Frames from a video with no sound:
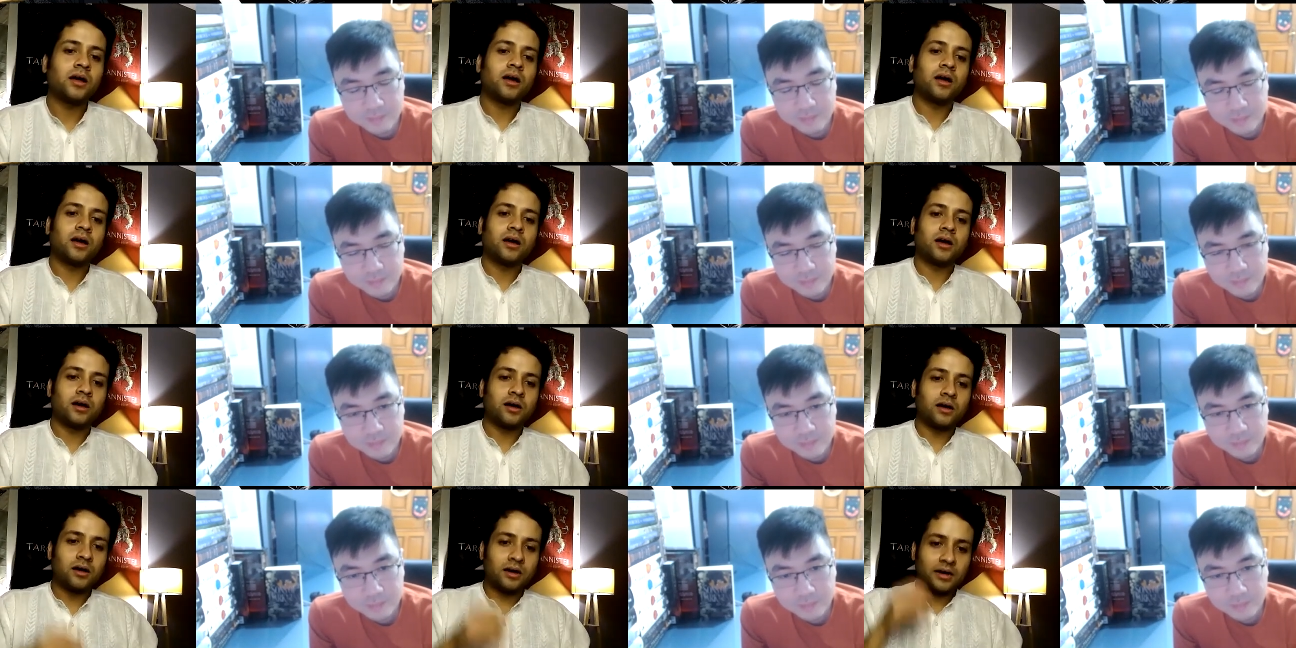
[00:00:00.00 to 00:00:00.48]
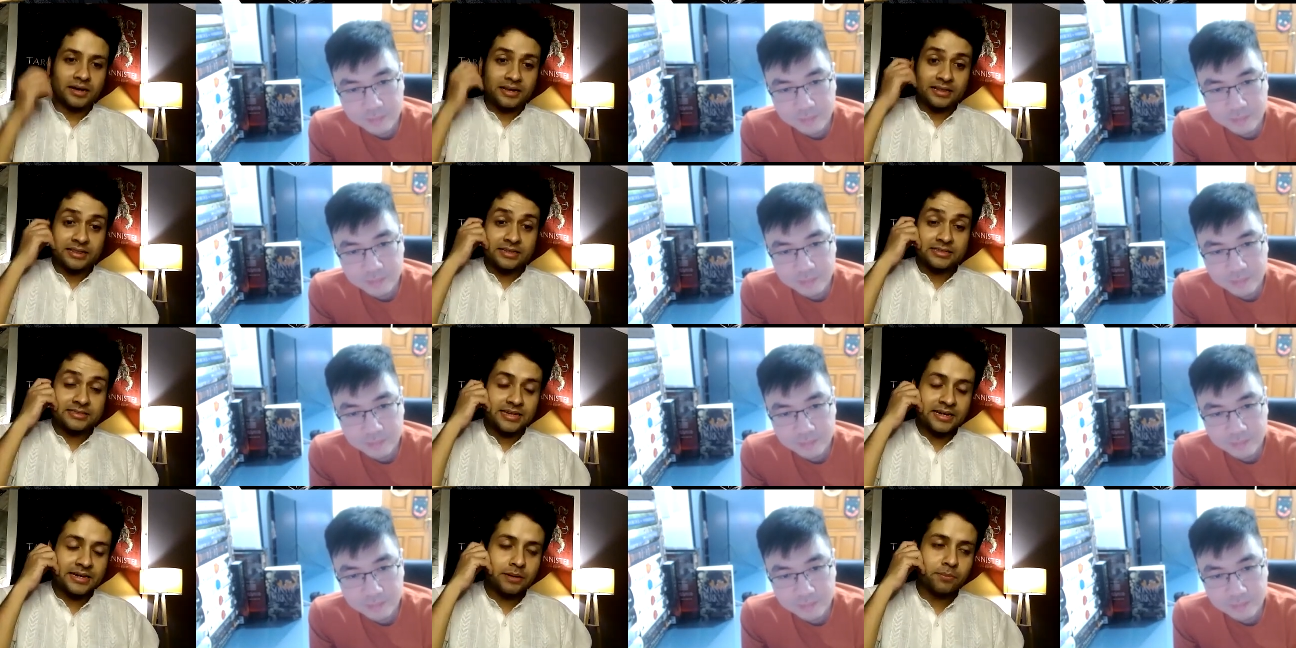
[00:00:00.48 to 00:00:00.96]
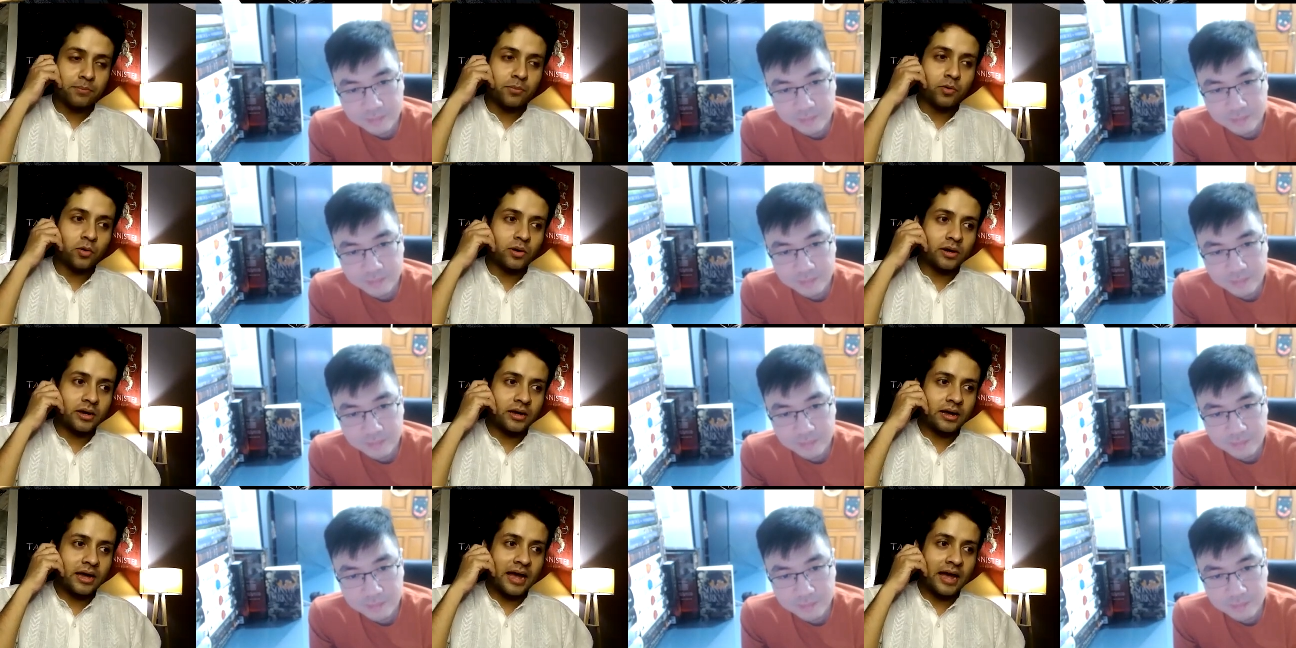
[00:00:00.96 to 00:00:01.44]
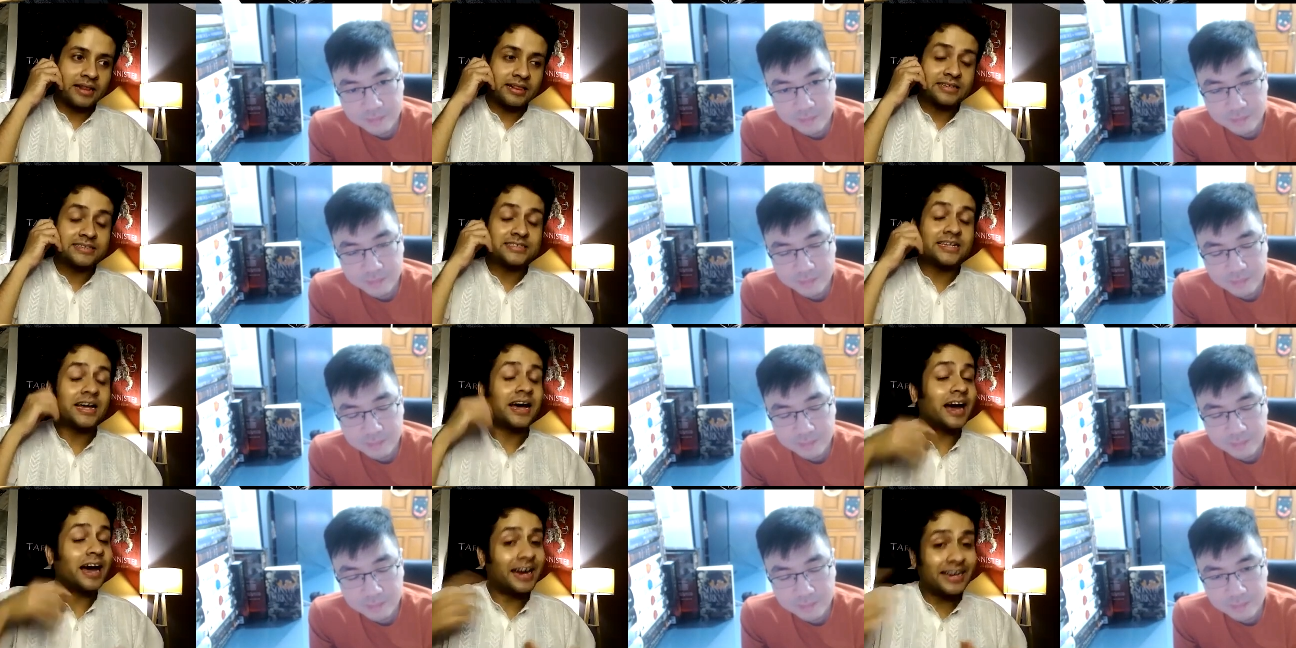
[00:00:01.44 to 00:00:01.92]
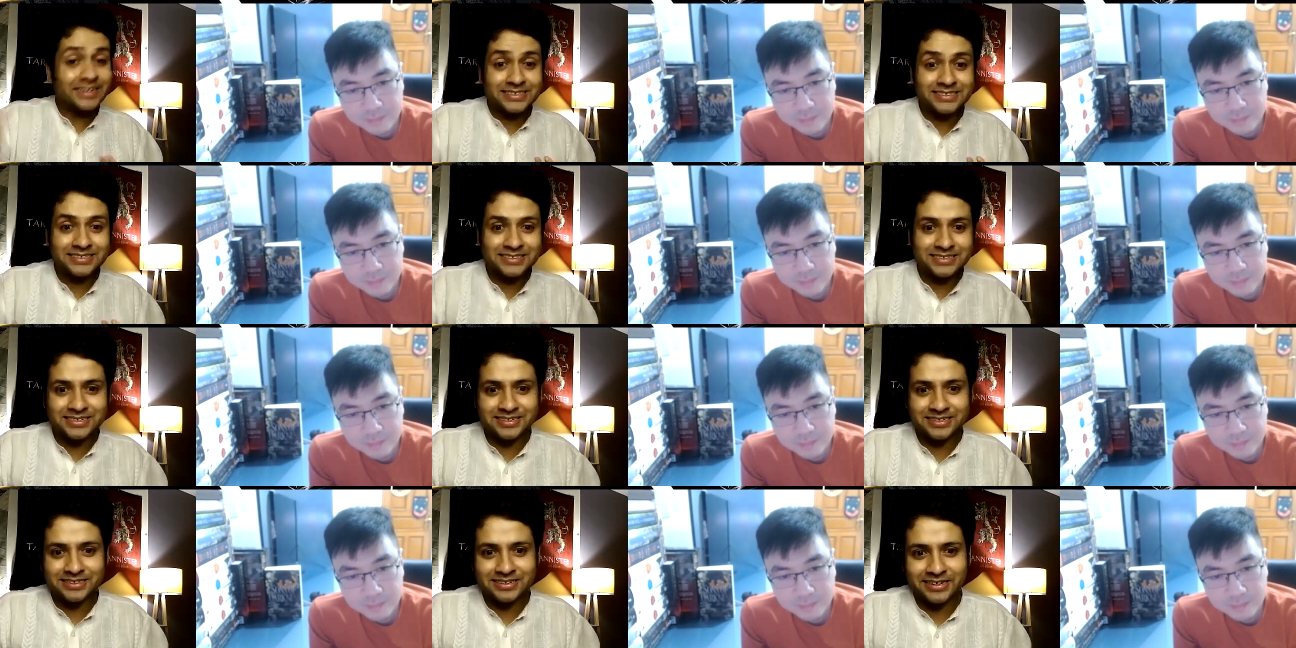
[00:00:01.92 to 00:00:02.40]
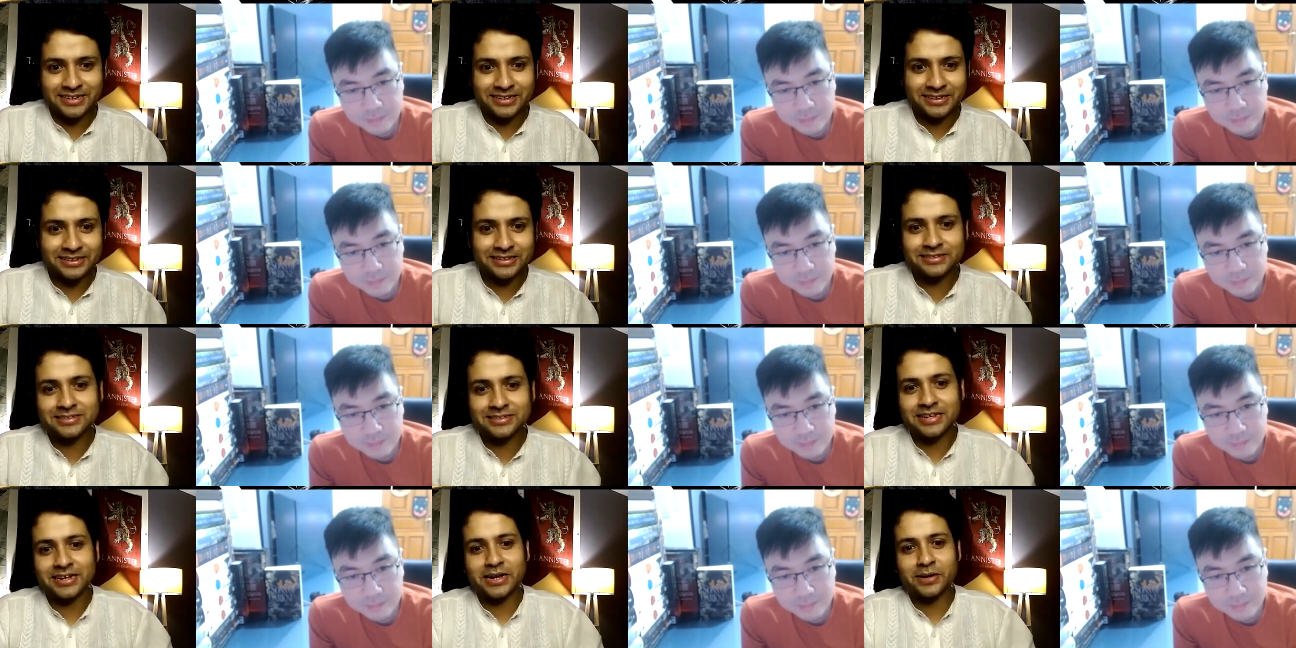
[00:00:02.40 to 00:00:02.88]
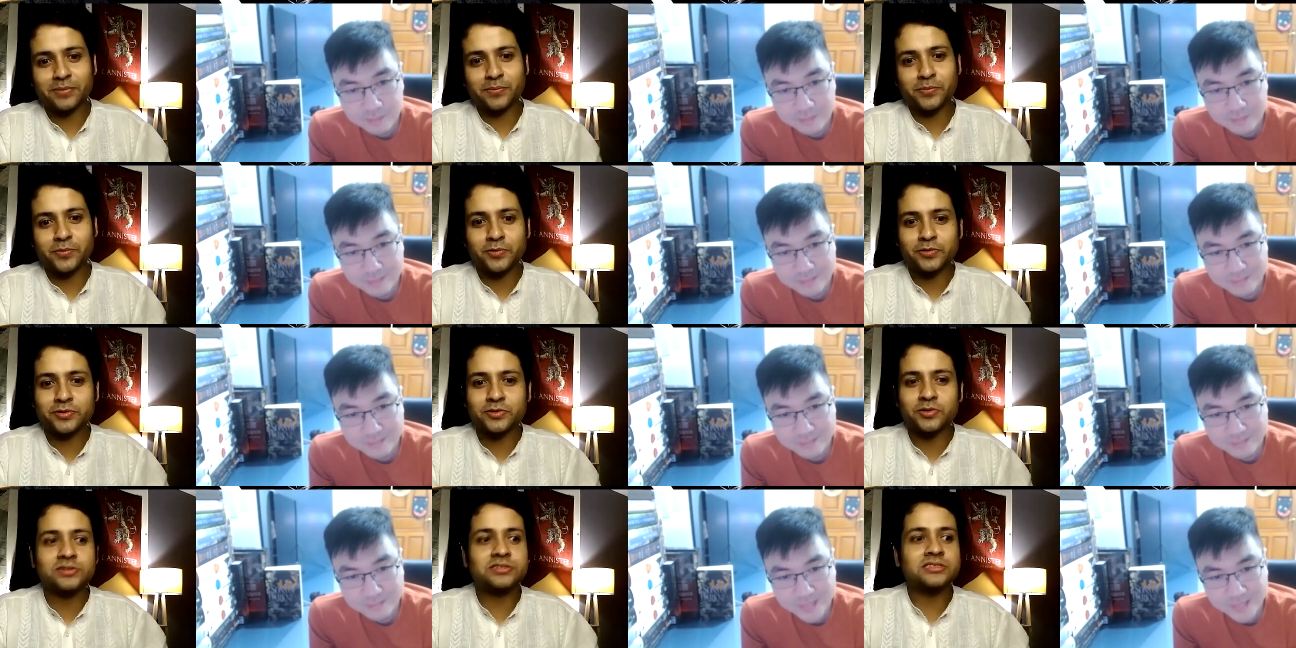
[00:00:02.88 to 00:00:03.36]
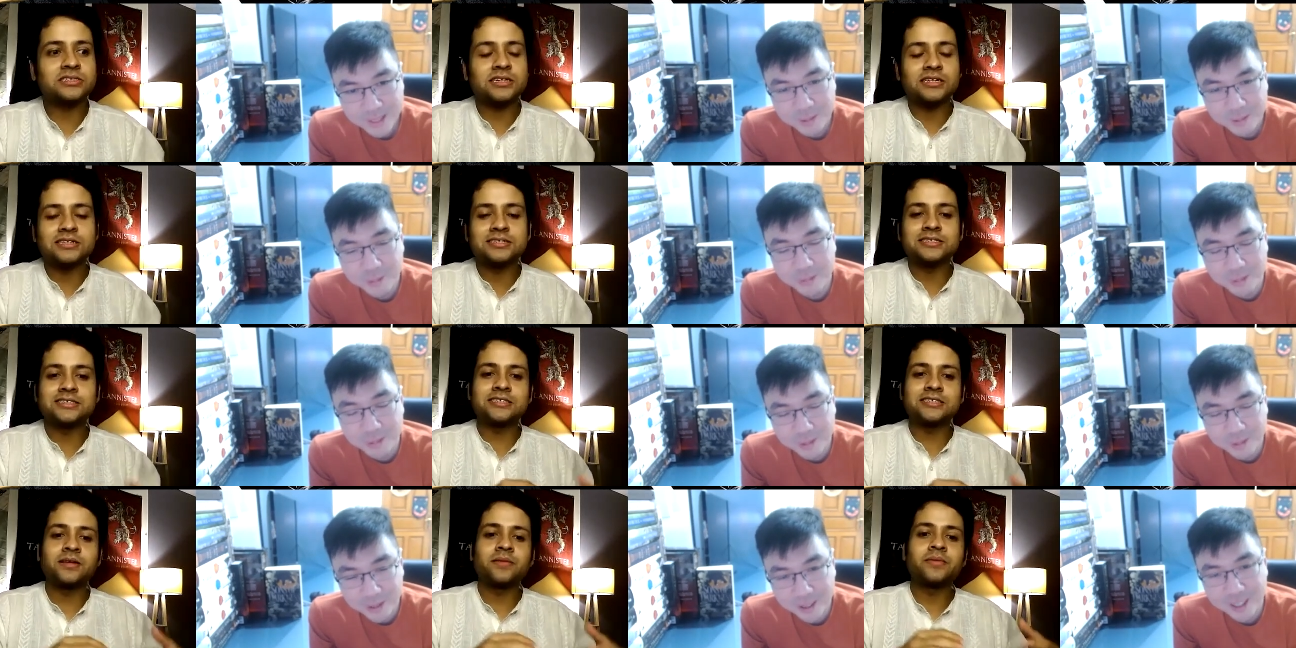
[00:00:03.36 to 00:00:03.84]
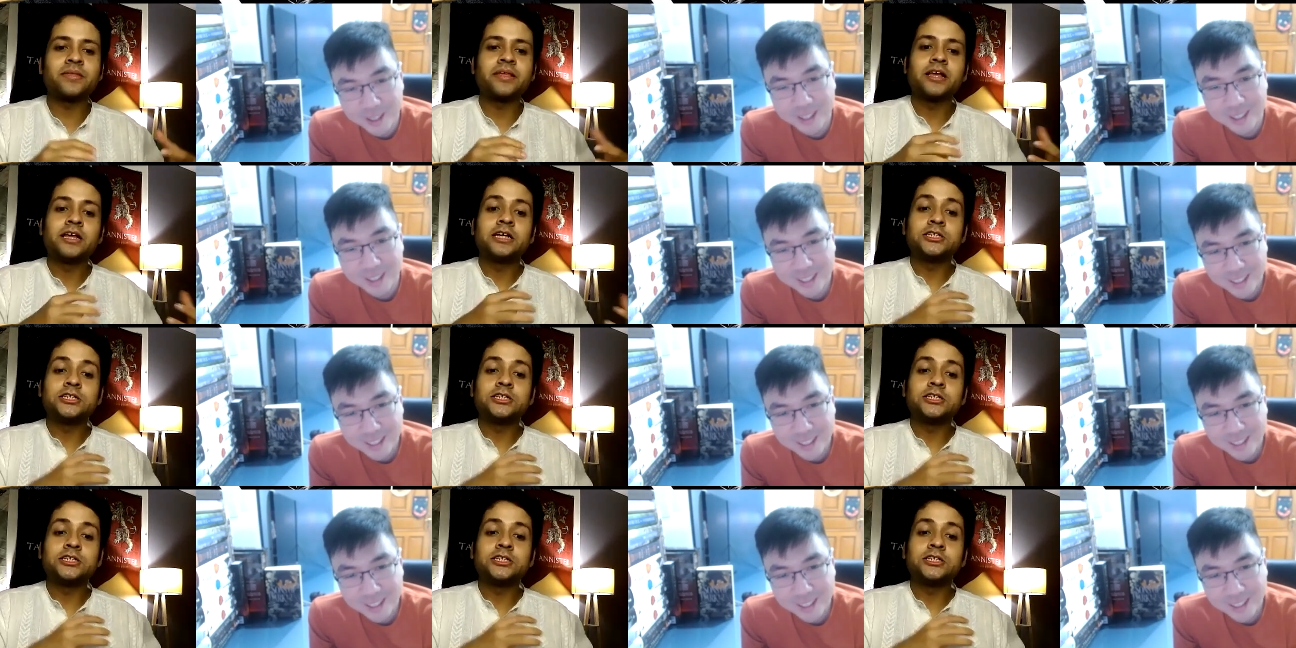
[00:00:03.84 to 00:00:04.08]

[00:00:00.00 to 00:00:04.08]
Speaker 1: Uh, in the second book, and there's a heist in the second book, so it's oh, it's wow.